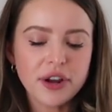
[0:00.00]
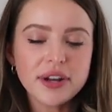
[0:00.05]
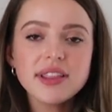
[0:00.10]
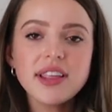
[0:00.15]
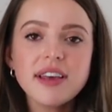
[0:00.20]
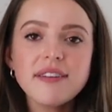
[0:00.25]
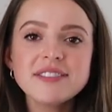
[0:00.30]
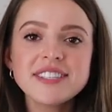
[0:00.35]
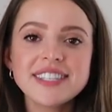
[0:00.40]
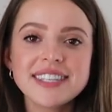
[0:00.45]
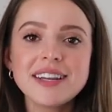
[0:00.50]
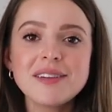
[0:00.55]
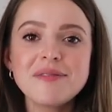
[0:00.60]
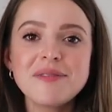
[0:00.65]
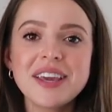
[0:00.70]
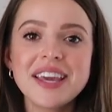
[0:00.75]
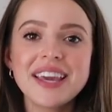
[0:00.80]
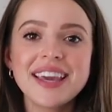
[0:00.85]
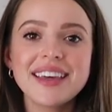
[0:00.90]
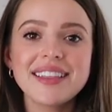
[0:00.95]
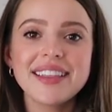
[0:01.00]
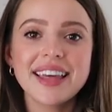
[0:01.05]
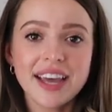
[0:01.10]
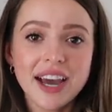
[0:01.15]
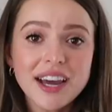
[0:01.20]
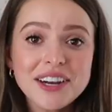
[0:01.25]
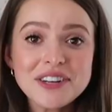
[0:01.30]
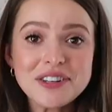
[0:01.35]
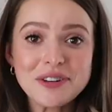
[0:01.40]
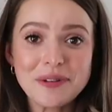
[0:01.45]
Third Love sent me
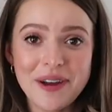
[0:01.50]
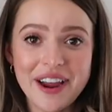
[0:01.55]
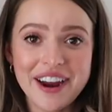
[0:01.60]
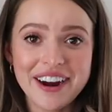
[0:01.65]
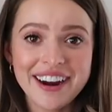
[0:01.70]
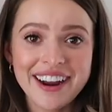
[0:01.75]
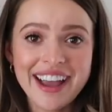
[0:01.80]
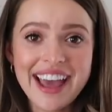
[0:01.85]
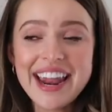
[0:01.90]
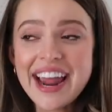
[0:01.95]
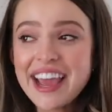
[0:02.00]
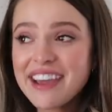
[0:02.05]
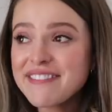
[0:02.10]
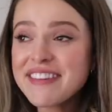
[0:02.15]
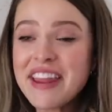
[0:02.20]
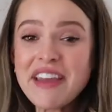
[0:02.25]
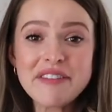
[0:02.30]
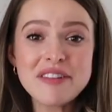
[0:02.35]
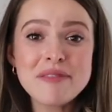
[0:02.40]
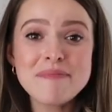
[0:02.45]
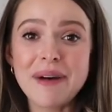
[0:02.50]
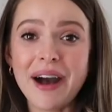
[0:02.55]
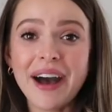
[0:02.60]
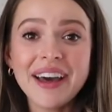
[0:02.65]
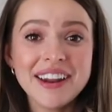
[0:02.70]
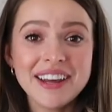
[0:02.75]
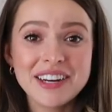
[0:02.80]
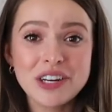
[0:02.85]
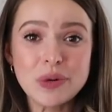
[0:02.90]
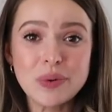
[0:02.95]
like underwear and I have never
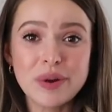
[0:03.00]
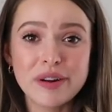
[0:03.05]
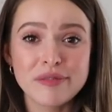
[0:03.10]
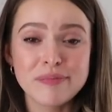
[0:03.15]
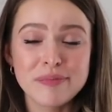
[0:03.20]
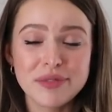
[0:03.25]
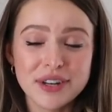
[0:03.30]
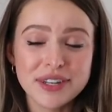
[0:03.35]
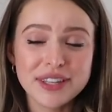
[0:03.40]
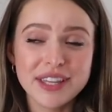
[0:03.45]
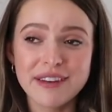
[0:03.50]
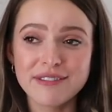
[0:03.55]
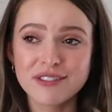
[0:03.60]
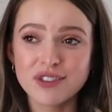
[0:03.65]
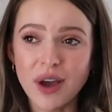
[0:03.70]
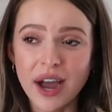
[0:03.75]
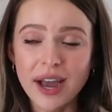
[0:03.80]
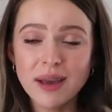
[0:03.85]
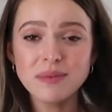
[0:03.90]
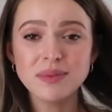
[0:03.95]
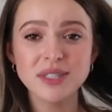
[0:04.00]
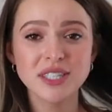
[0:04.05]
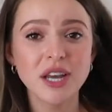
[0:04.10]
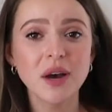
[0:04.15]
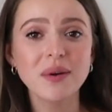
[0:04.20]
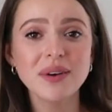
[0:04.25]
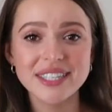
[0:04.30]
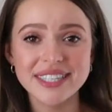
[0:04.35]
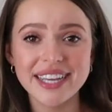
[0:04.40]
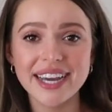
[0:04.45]
bought underwear from Third Love so I'm
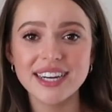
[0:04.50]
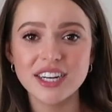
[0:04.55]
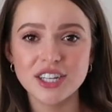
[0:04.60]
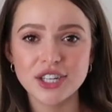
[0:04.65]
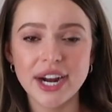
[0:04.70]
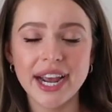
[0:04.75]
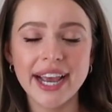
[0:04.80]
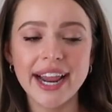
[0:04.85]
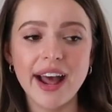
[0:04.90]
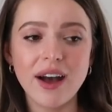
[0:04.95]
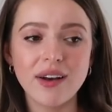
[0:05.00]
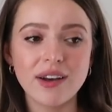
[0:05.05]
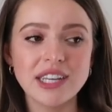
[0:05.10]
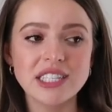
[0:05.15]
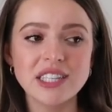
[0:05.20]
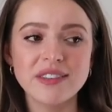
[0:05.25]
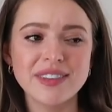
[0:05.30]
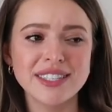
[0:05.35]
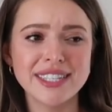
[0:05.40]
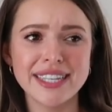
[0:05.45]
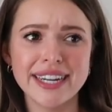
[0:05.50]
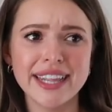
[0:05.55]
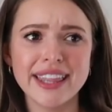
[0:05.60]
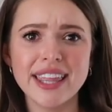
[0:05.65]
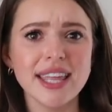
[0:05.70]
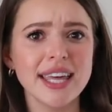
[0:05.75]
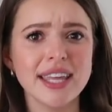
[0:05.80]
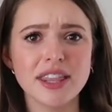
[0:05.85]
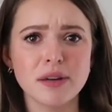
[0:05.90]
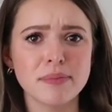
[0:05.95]
so excited to try it out because if it's
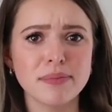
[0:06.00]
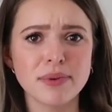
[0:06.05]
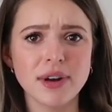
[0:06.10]
anything like their